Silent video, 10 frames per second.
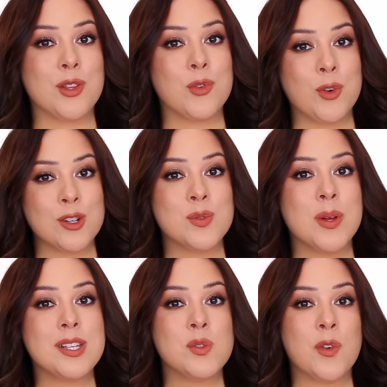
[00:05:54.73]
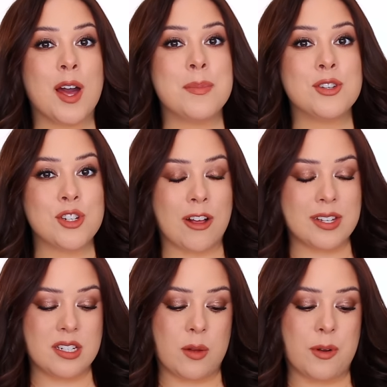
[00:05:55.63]
The first one is from
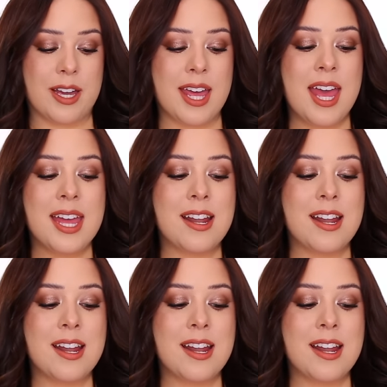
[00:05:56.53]
Charlotte Tilbury.